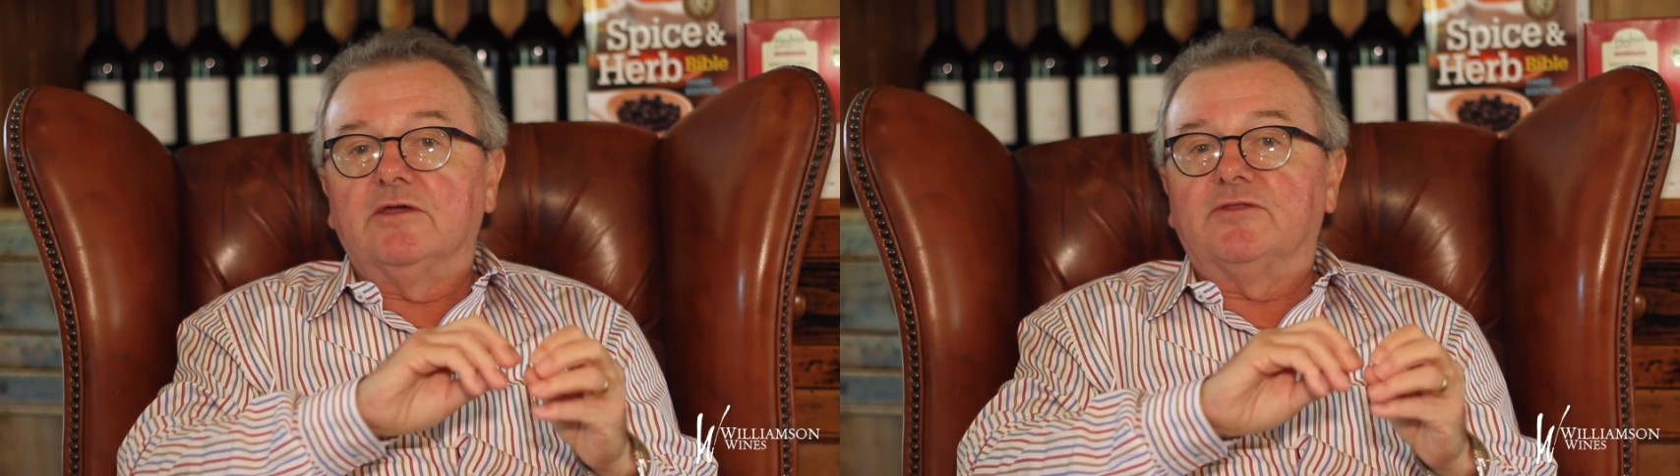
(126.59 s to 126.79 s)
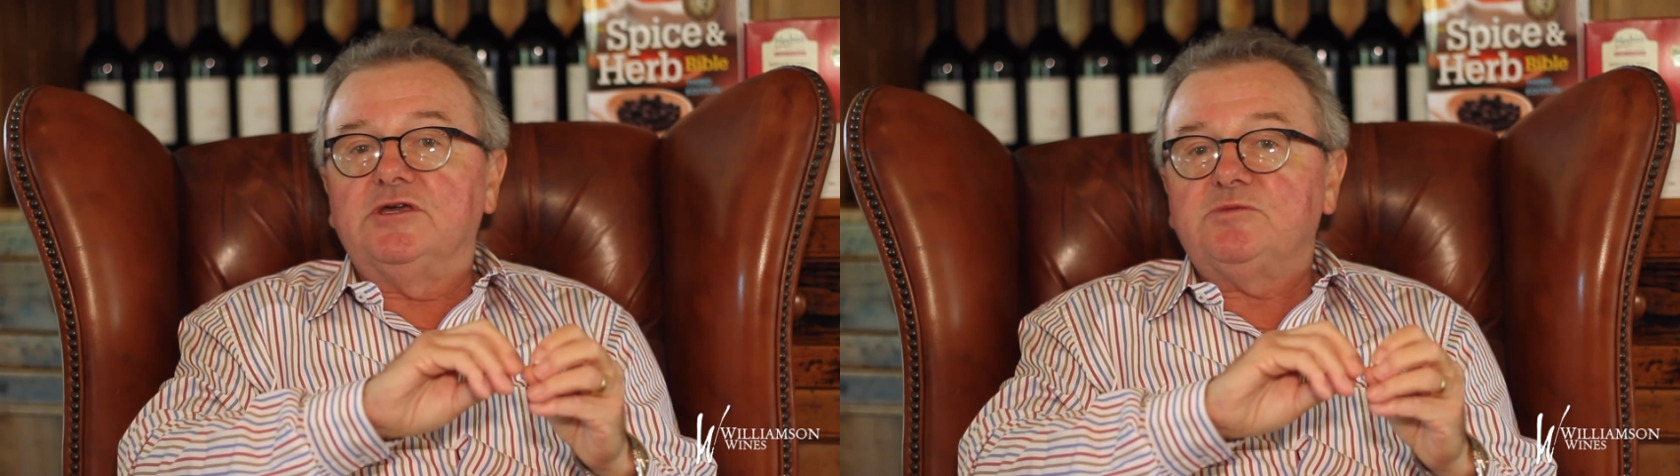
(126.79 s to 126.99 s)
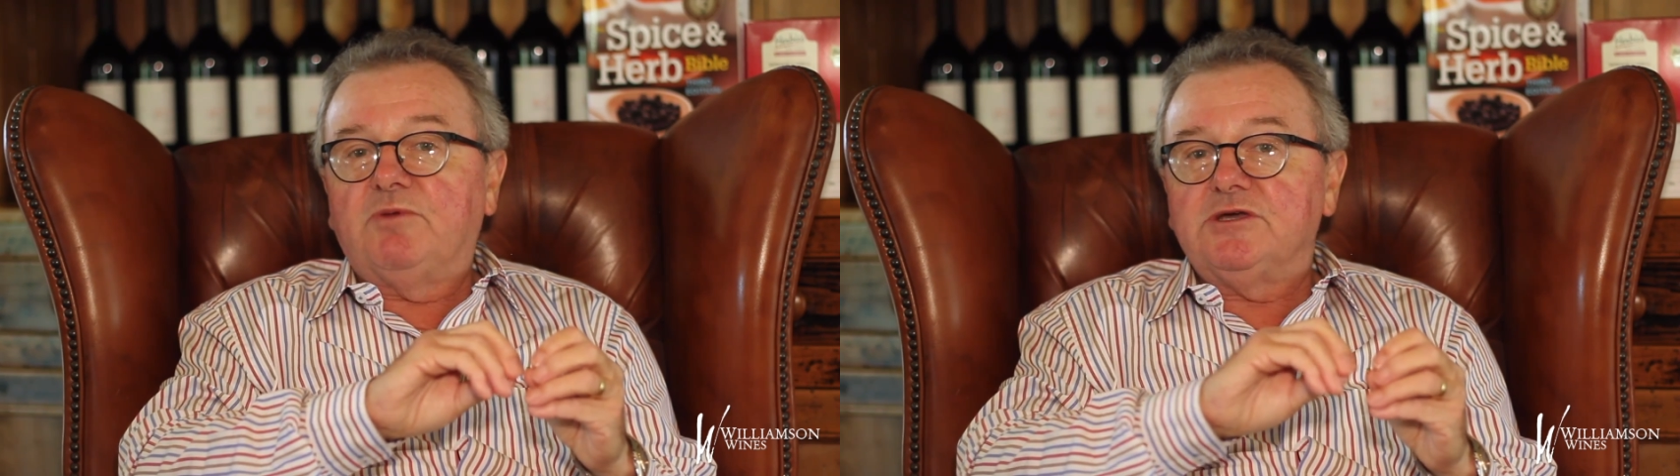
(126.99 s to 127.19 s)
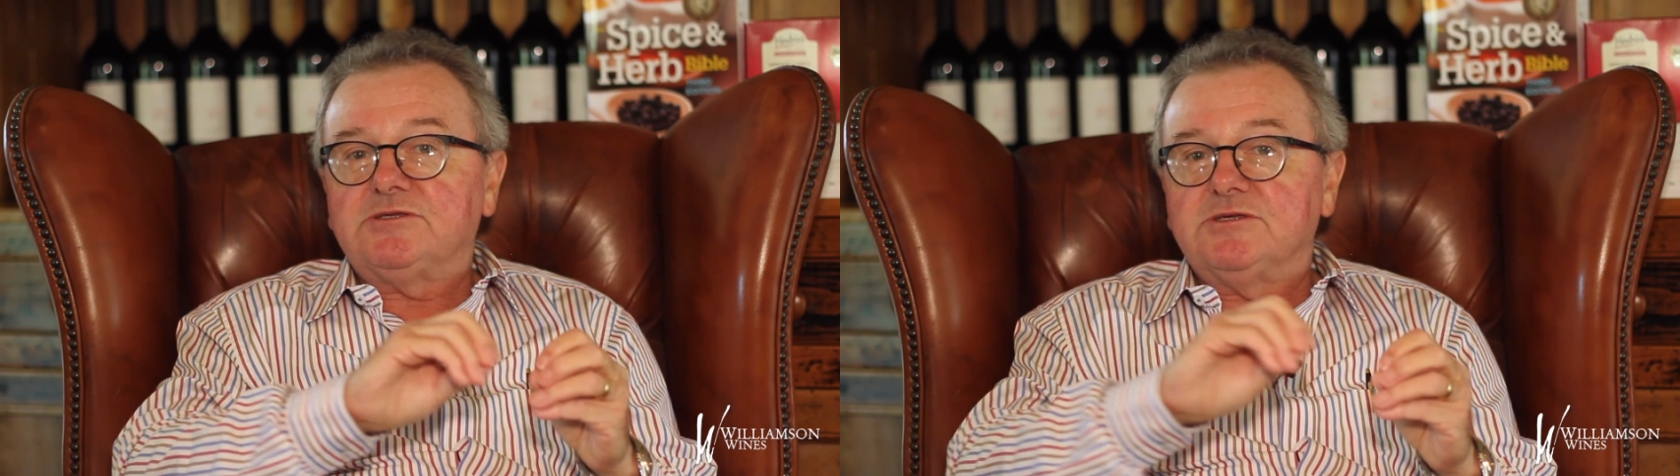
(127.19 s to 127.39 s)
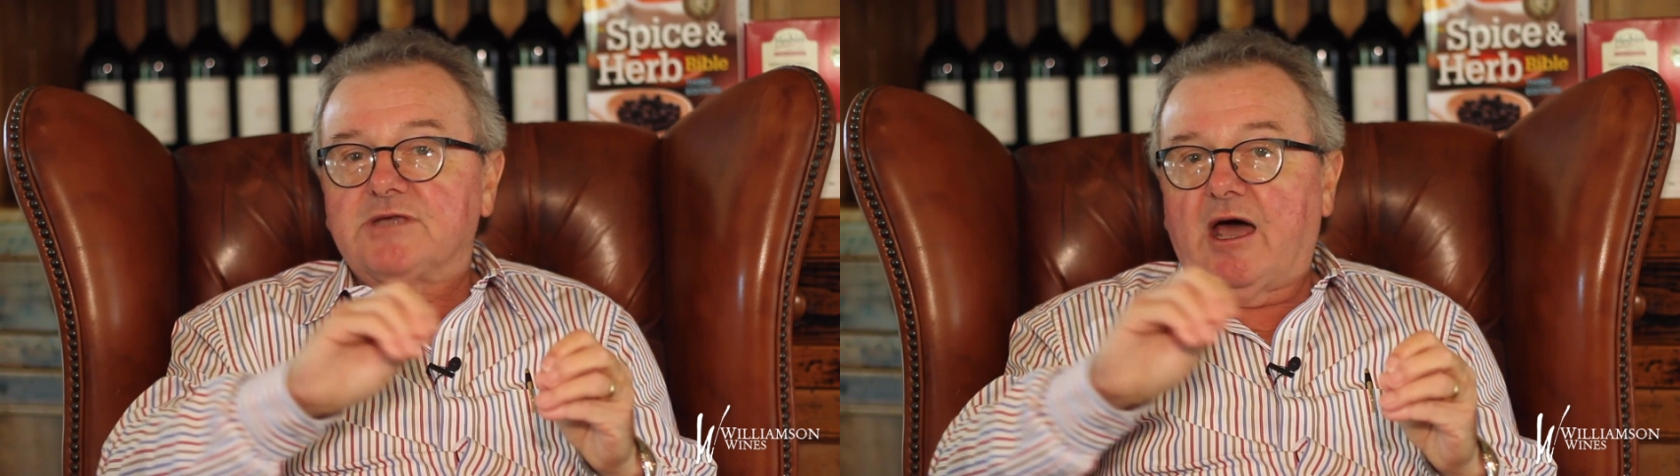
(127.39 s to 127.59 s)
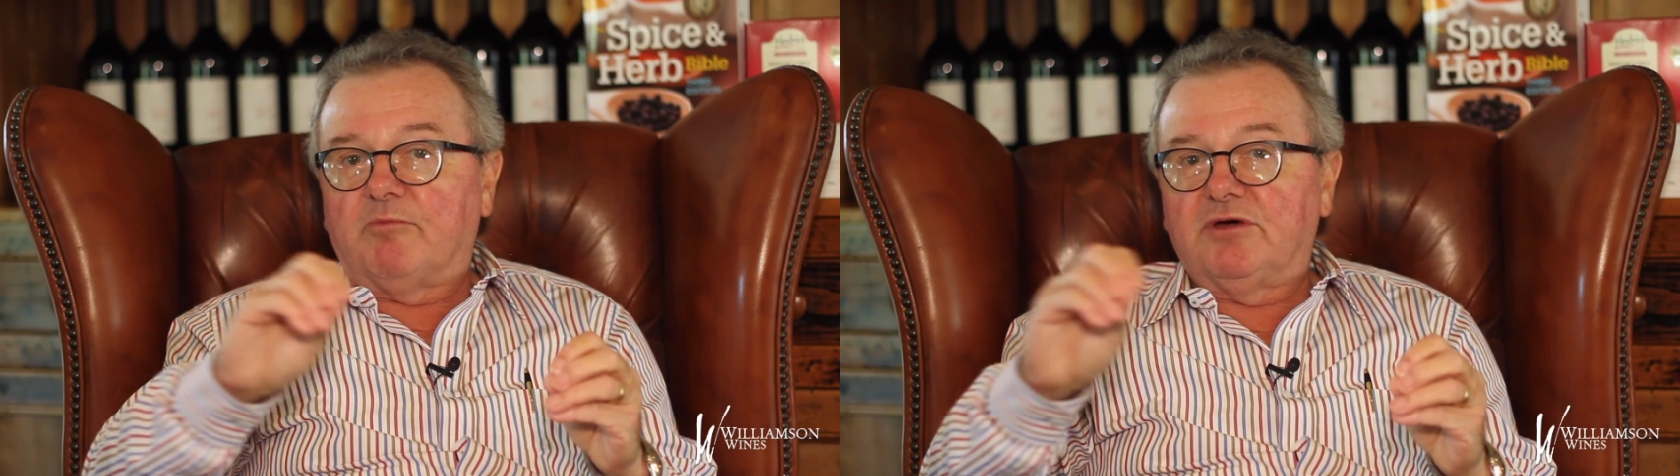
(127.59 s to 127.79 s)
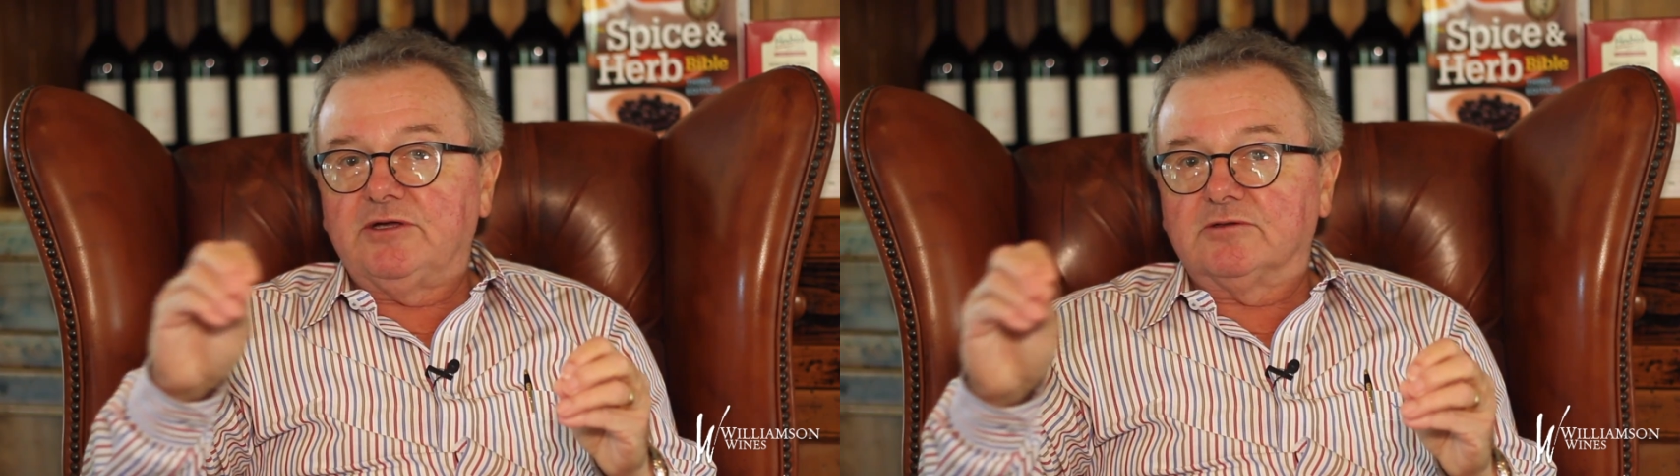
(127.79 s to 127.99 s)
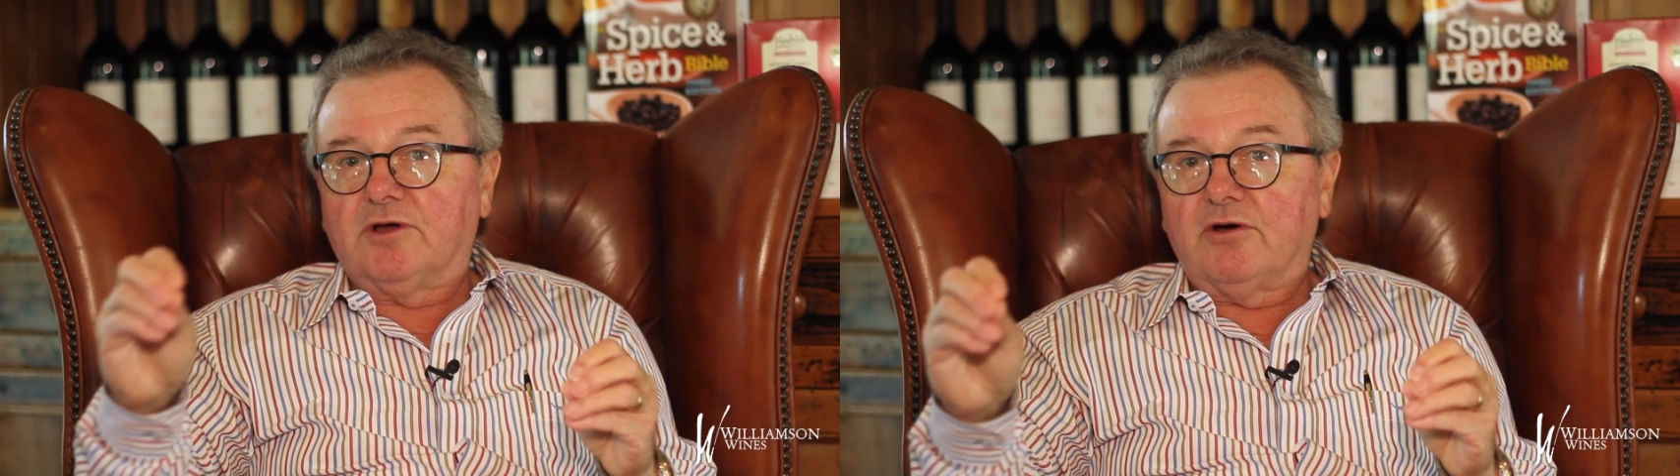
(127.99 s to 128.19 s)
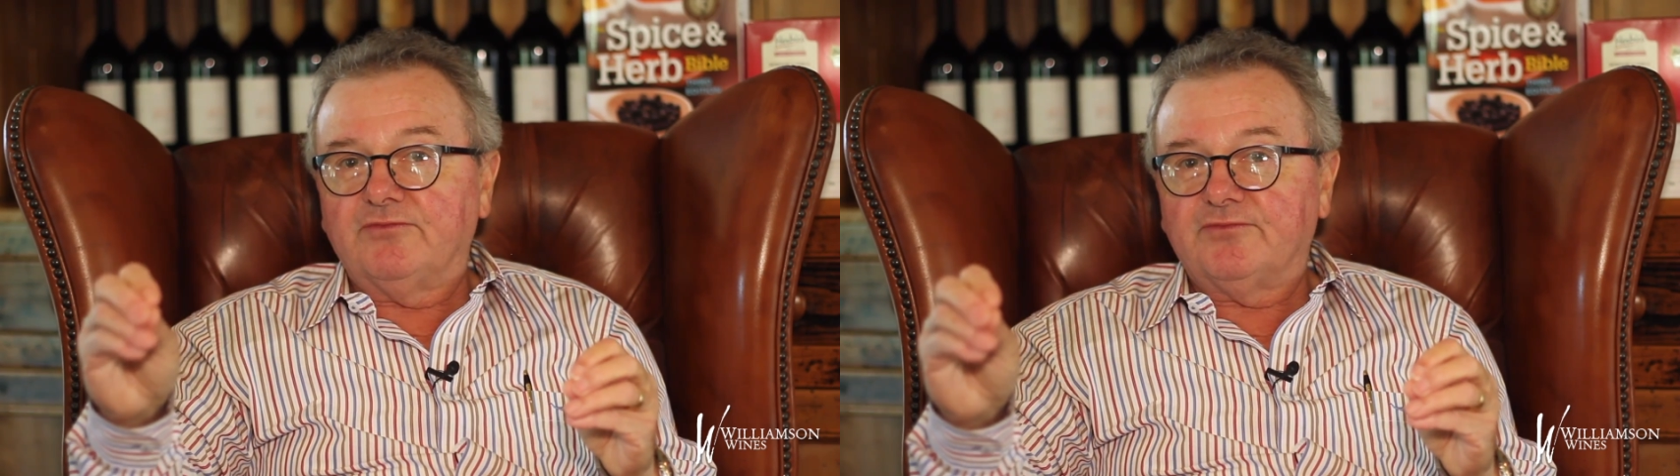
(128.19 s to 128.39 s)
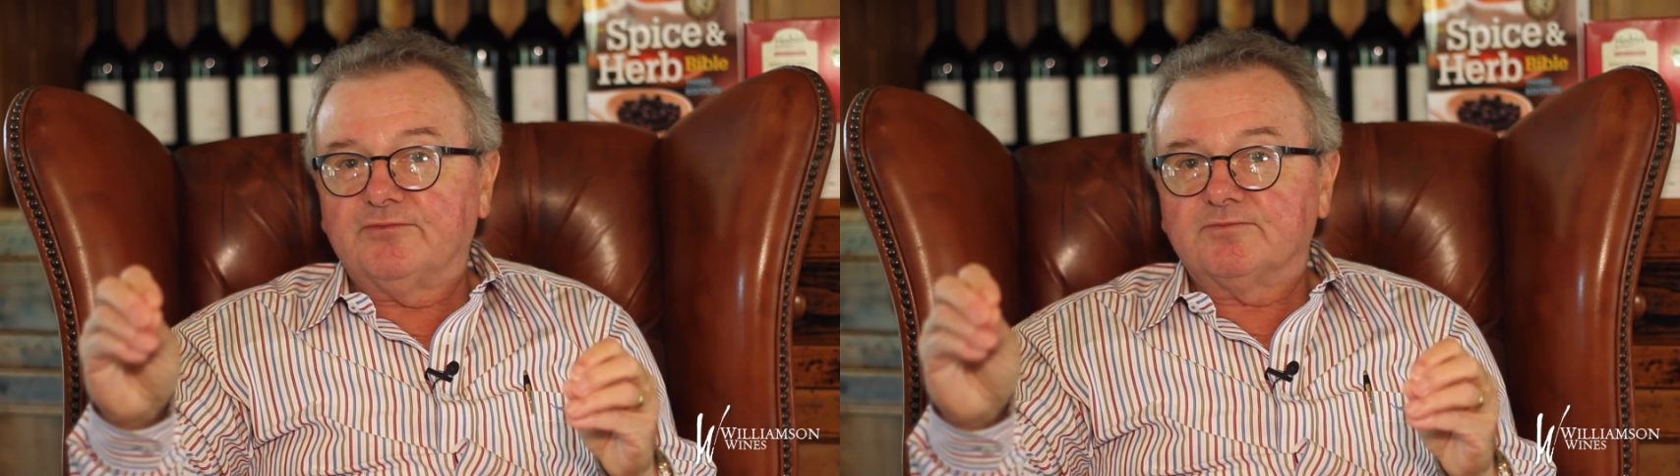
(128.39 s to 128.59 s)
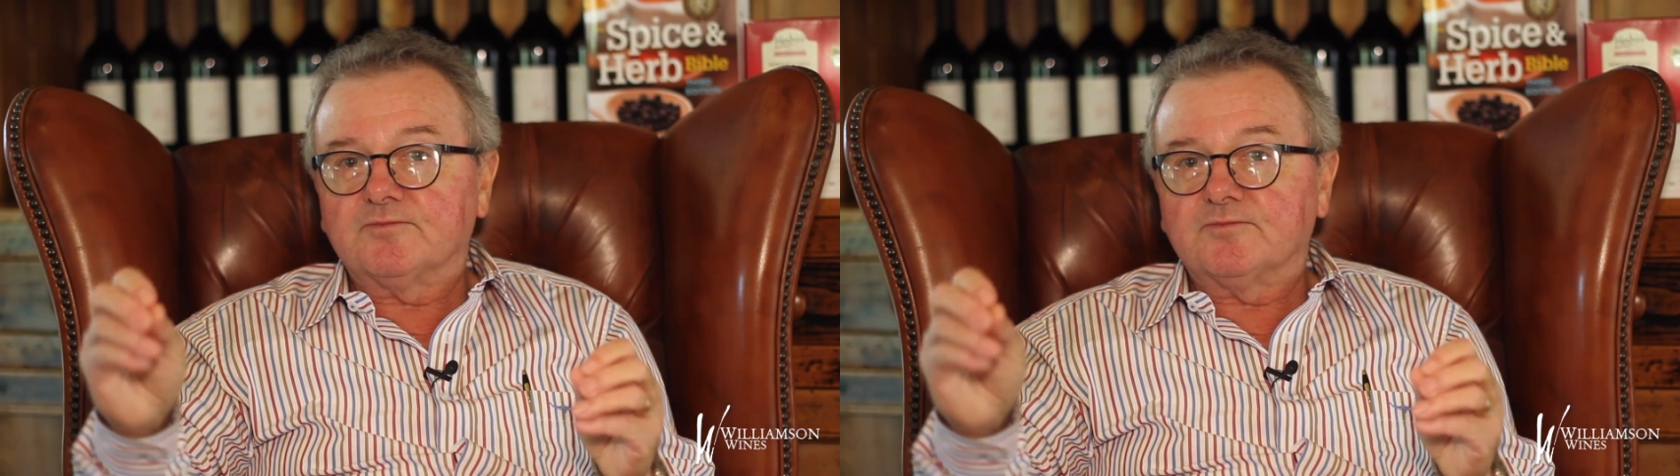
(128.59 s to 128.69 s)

These pieces are peeled off,